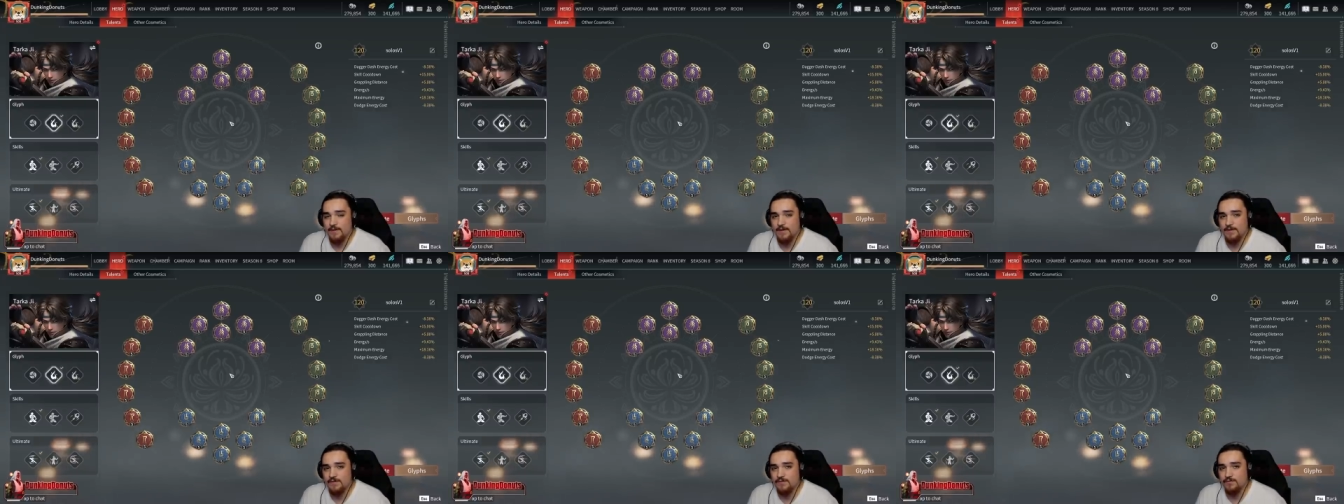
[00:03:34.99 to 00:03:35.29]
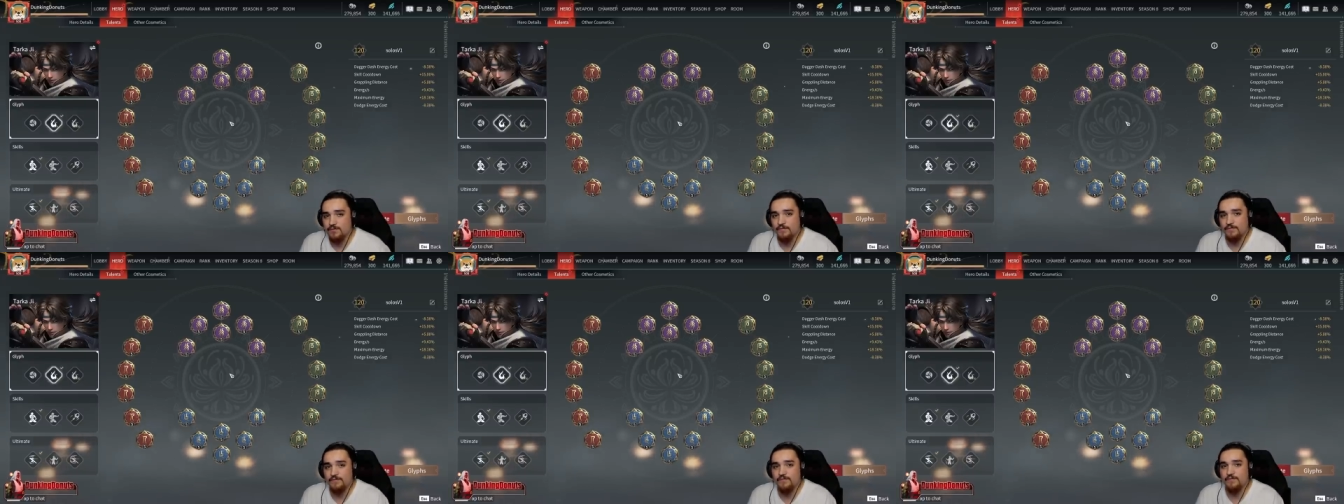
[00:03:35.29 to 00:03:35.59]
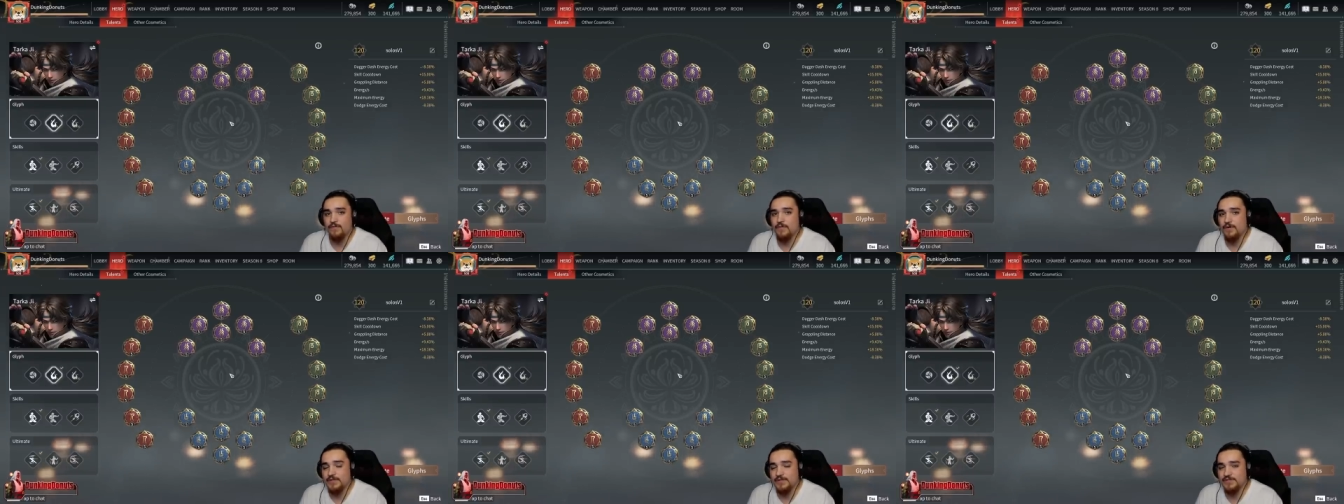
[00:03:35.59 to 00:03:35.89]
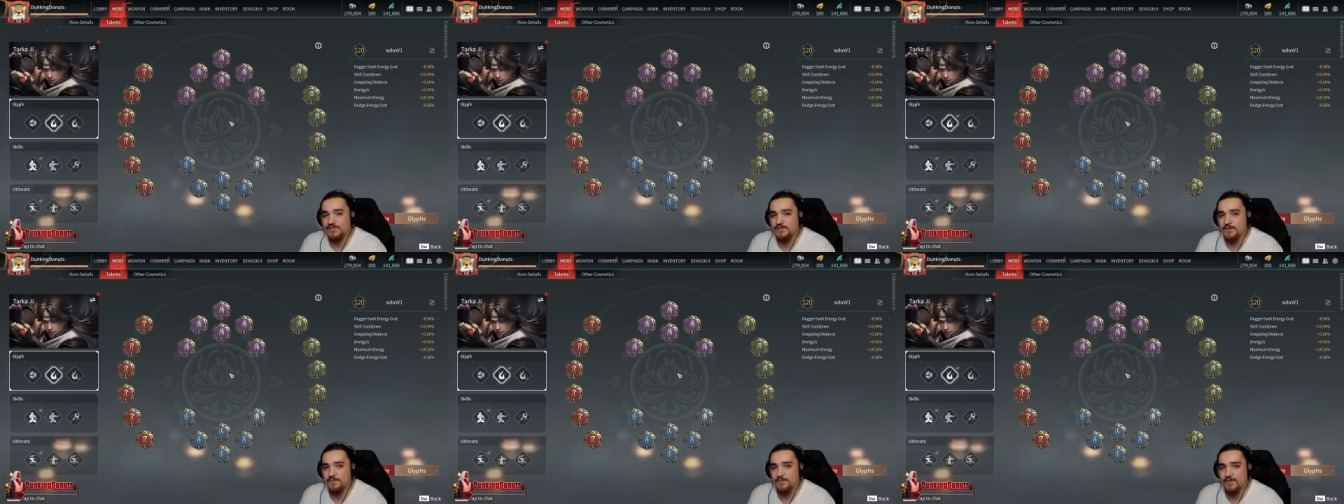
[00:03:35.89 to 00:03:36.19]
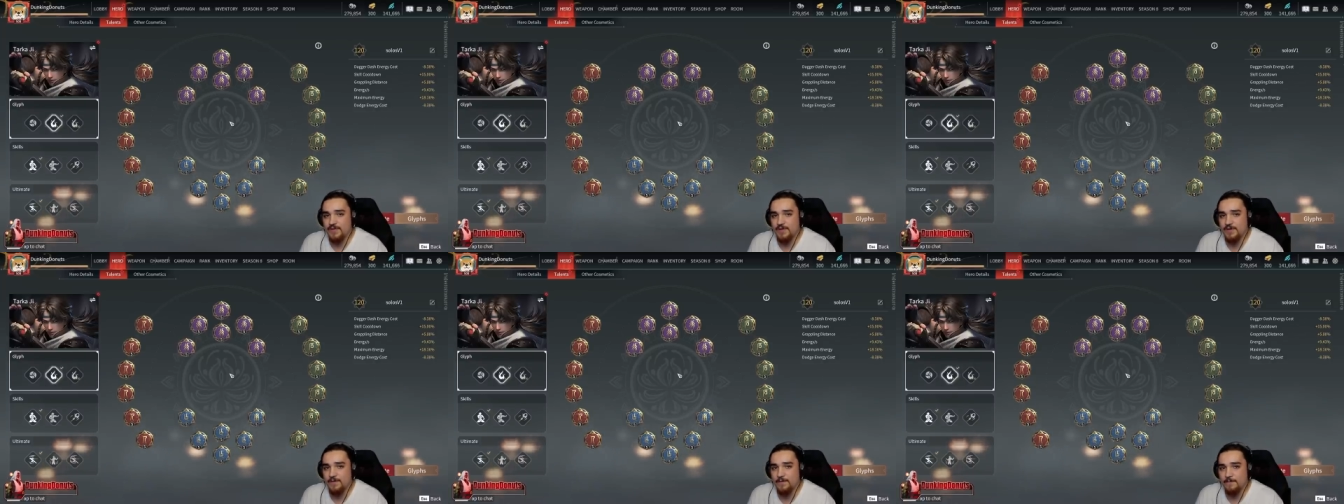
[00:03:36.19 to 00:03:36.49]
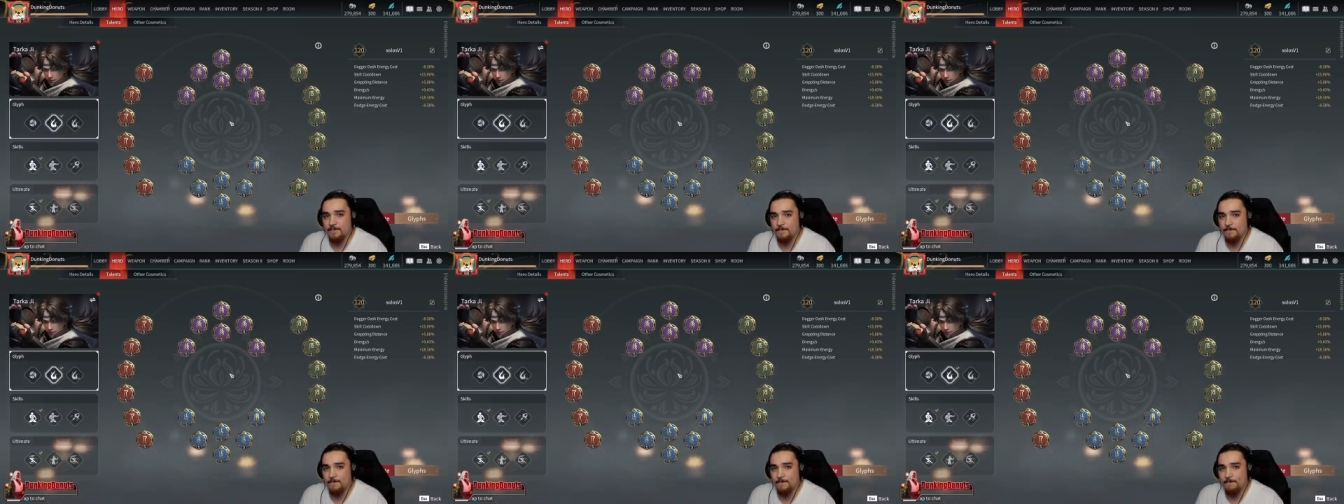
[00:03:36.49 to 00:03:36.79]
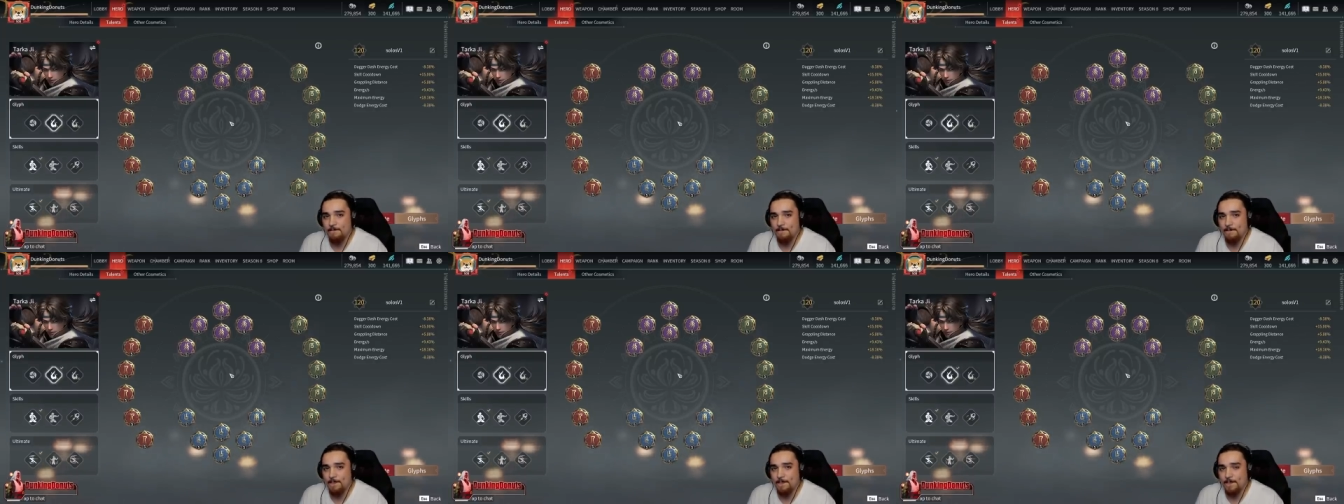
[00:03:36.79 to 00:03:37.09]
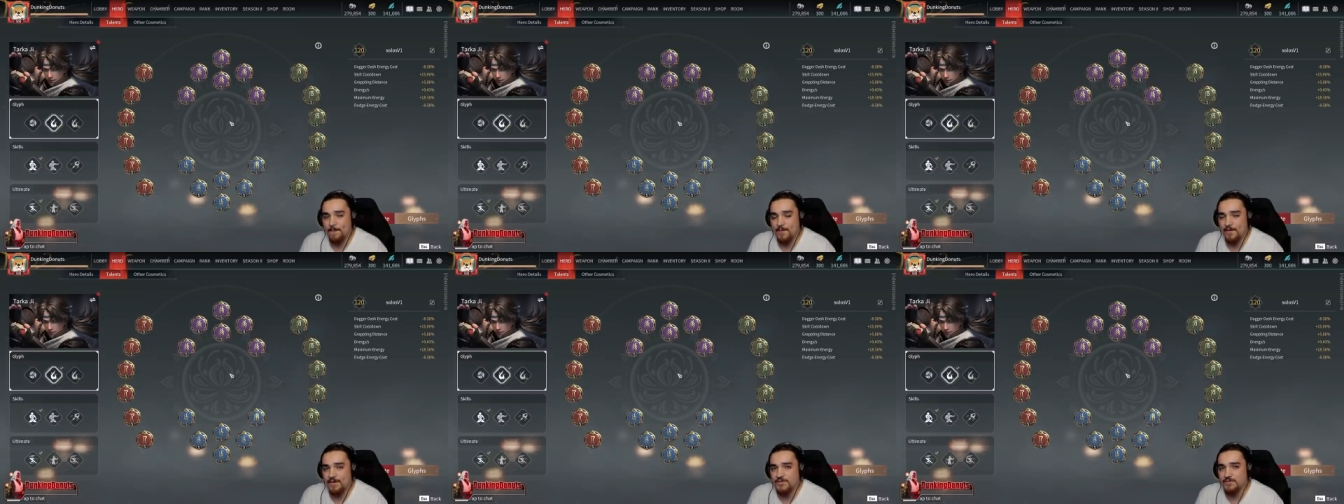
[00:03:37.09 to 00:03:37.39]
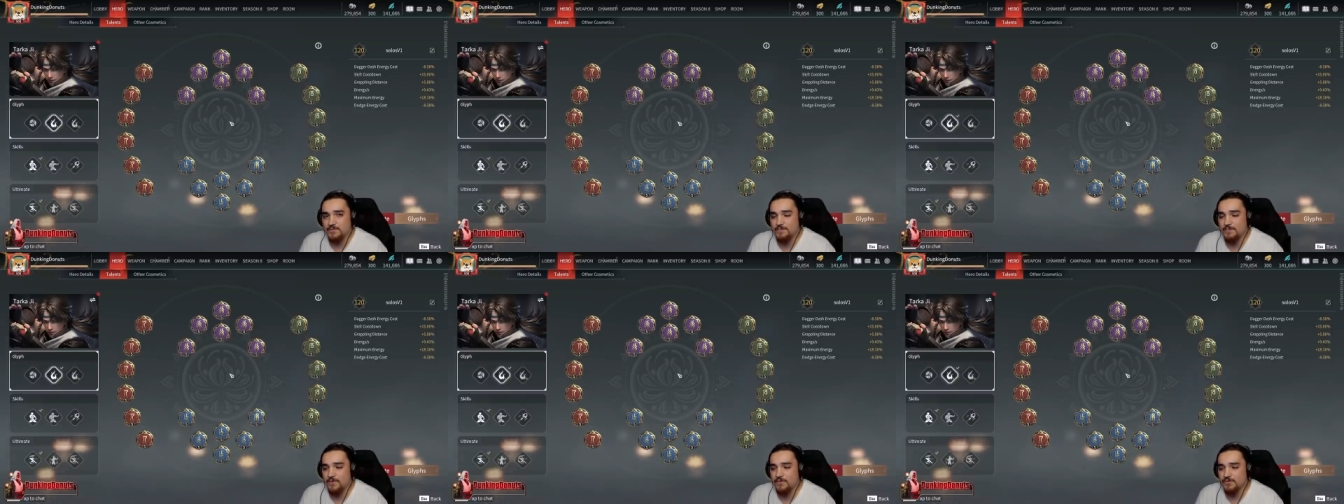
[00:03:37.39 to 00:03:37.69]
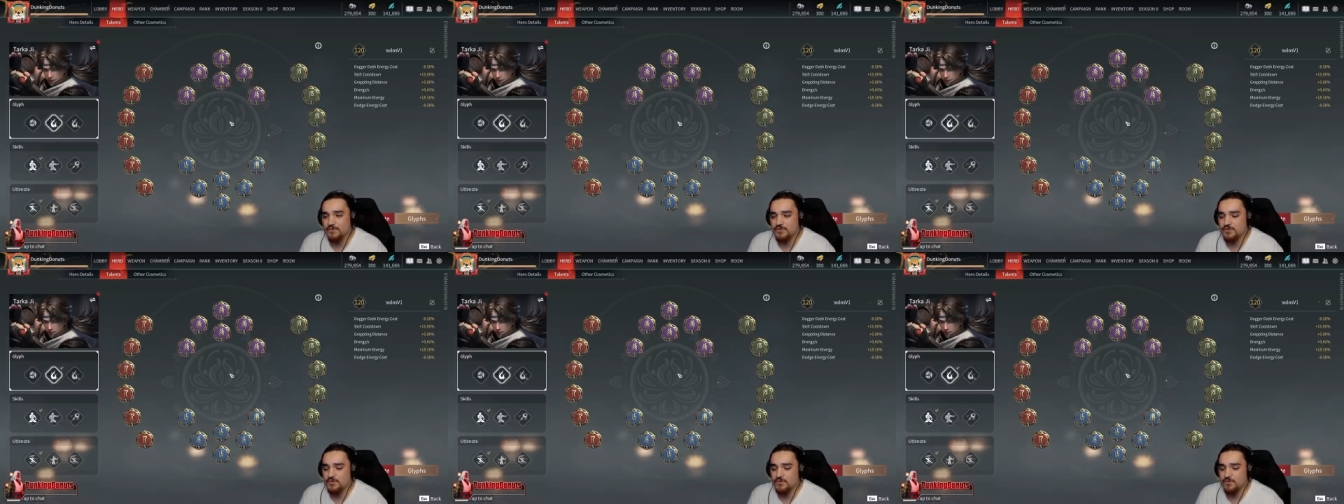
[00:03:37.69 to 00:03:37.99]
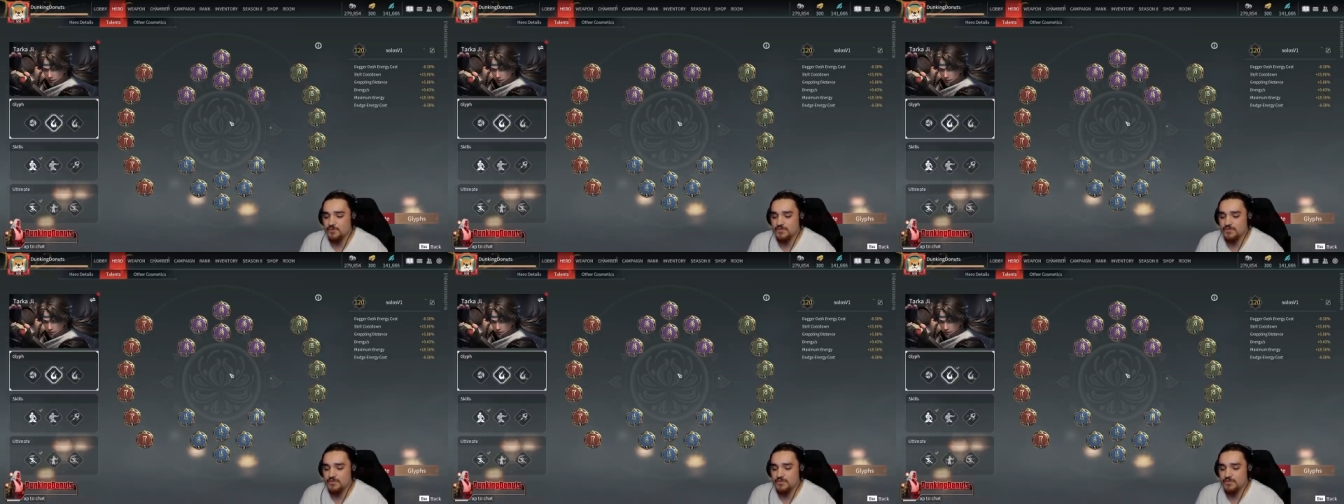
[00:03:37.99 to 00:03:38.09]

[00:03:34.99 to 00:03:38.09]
and to avoid something as opposed to